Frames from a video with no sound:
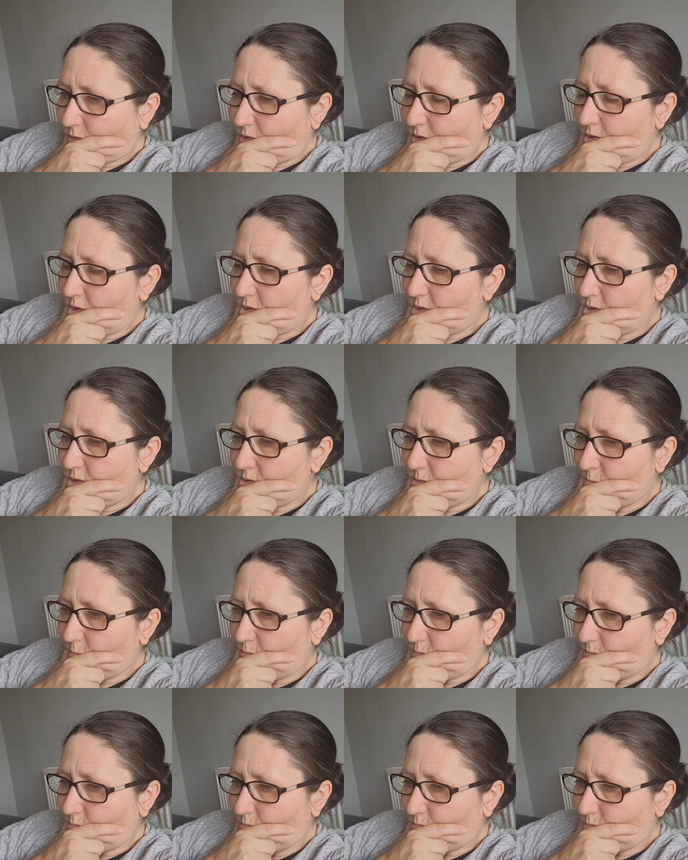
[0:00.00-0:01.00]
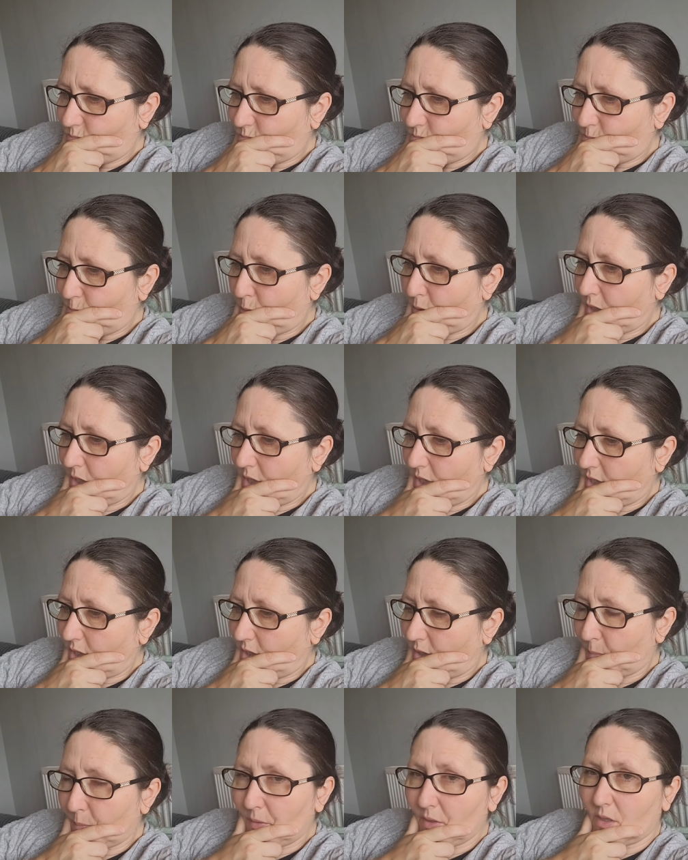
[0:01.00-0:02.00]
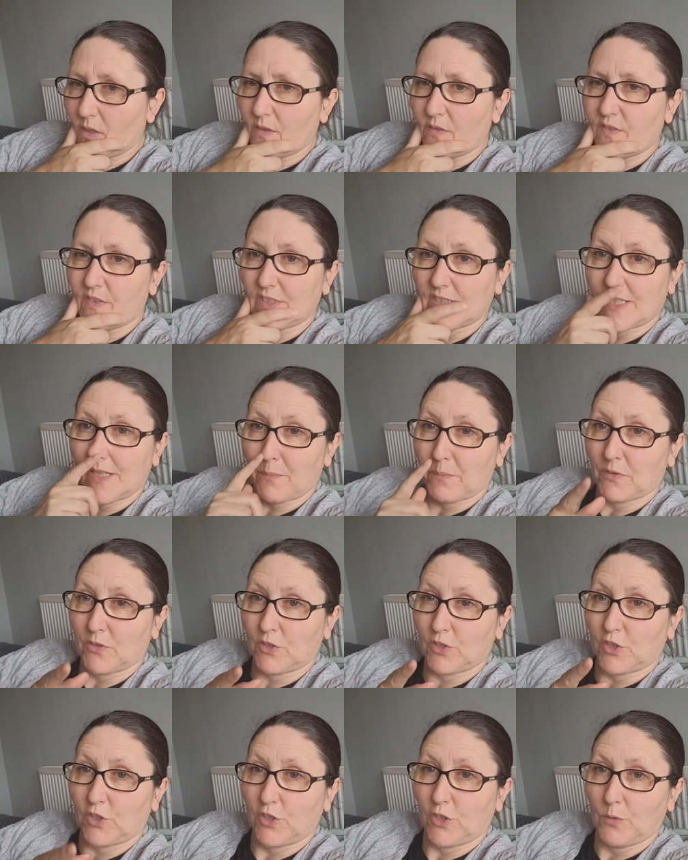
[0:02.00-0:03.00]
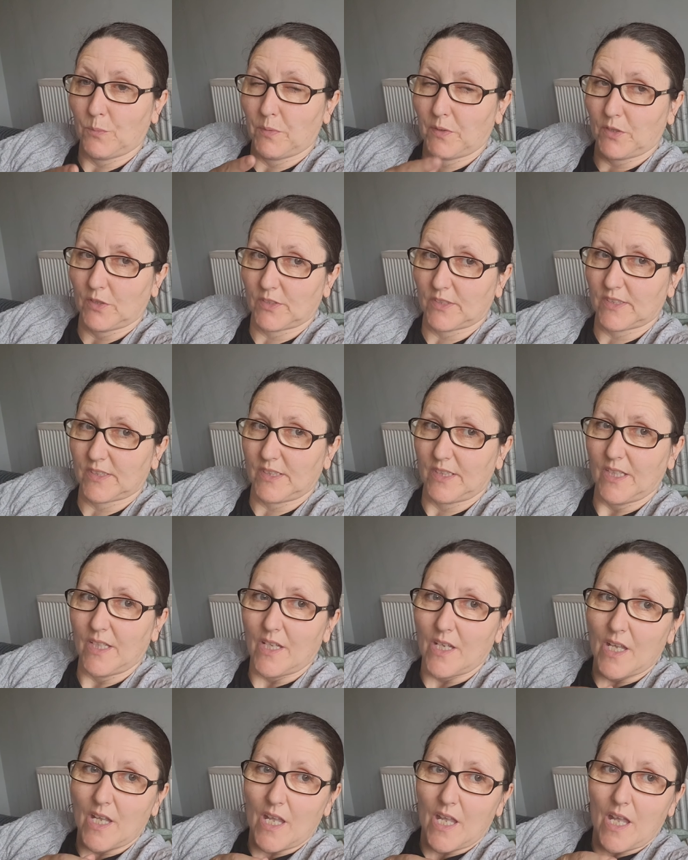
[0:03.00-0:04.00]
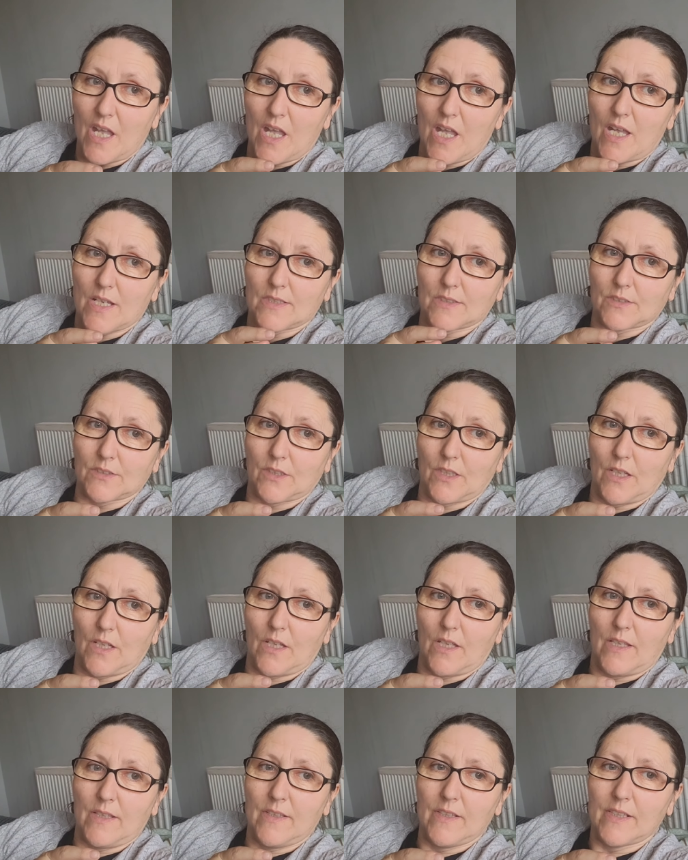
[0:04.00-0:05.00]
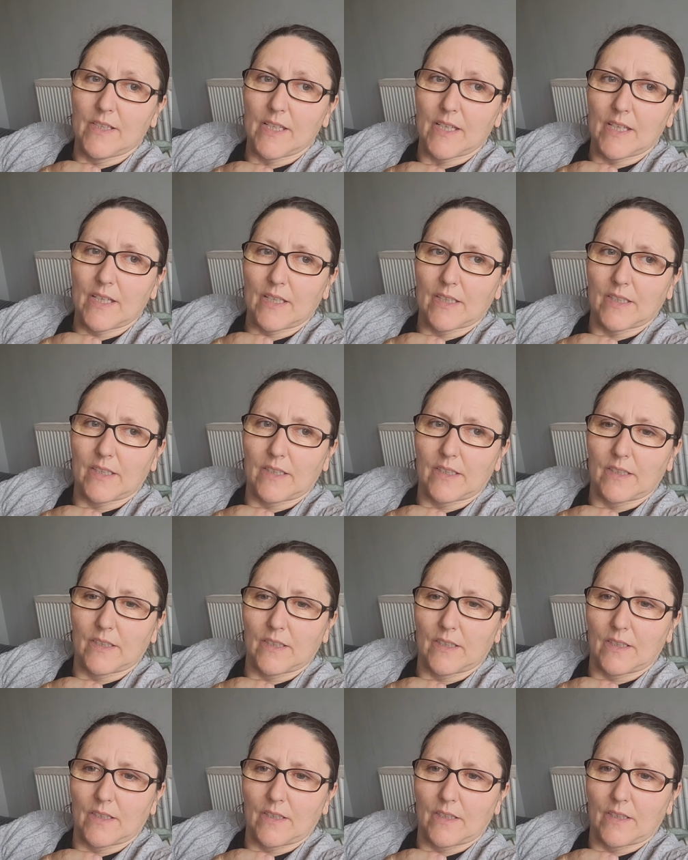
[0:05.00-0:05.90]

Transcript: Um, but yeah, let me know if this happens to you because in the night,